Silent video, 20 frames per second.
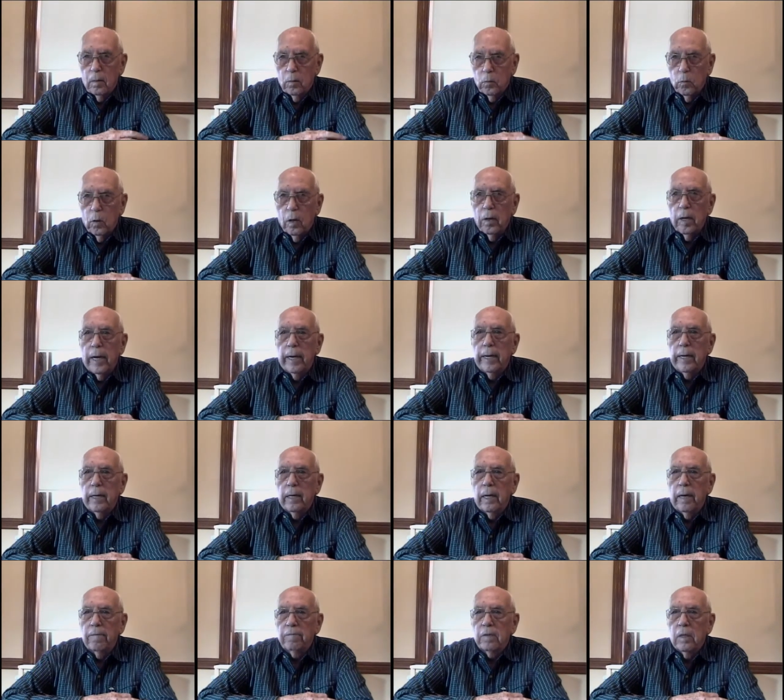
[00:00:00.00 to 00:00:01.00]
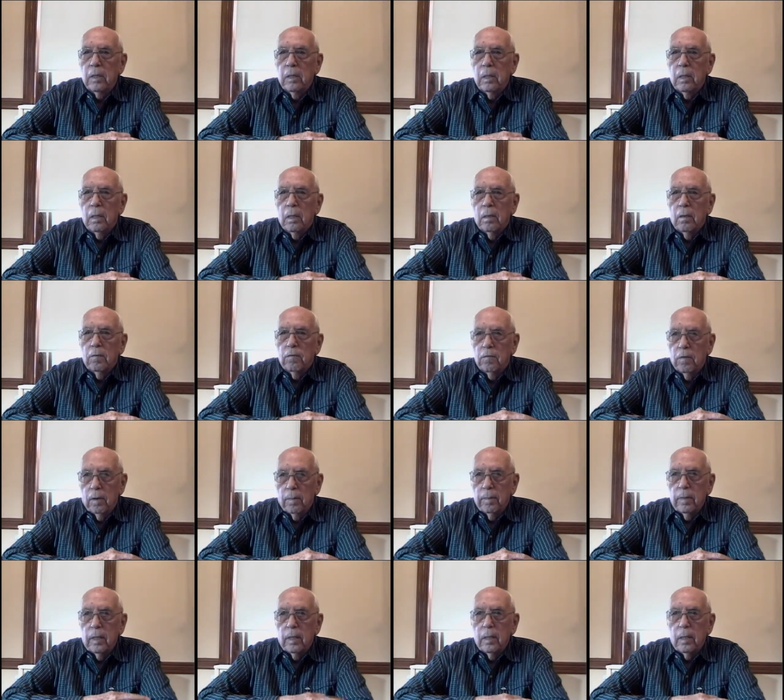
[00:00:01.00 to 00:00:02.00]
where I had left
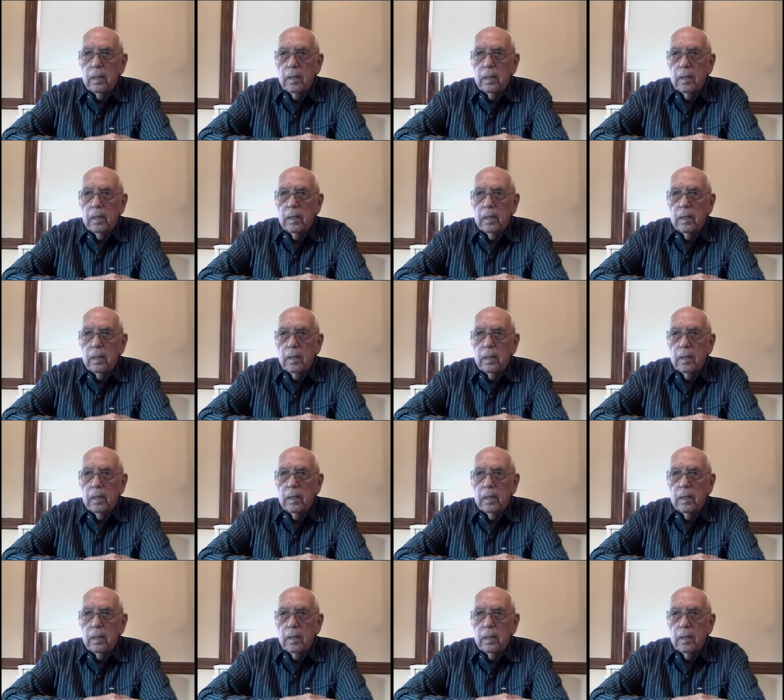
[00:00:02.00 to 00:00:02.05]
from